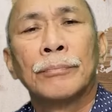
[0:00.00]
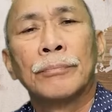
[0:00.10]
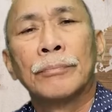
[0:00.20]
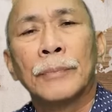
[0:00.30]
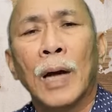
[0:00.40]

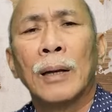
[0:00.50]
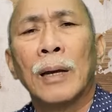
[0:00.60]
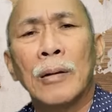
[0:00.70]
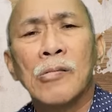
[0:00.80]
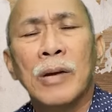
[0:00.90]

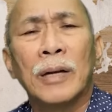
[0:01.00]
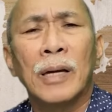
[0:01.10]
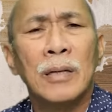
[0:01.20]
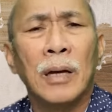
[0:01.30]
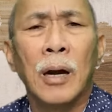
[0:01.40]
Hallelujah.
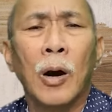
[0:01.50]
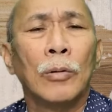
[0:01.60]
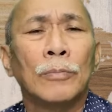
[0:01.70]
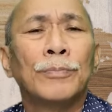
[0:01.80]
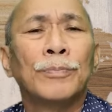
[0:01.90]
That's the
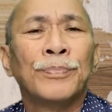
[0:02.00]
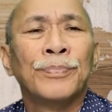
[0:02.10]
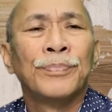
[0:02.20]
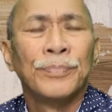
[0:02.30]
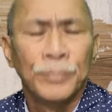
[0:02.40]
goal.
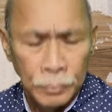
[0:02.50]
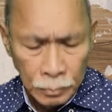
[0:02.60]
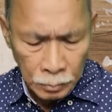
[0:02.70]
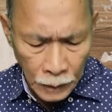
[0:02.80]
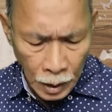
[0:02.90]

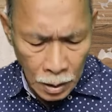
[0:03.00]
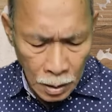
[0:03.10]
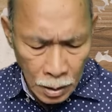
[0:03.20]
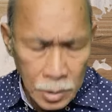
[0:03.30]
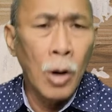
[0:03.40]

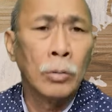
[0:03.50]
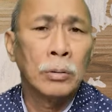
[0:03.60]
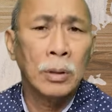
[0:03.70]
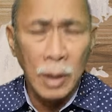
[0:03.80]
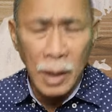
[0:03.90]
So,
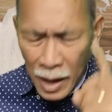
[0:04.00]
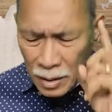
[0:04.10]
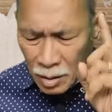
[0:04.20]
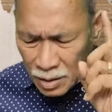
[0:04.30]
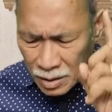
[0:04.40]
train
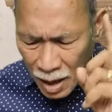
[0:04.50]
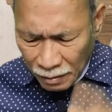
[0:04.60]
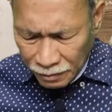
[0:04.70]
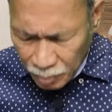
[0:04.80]
yourself to be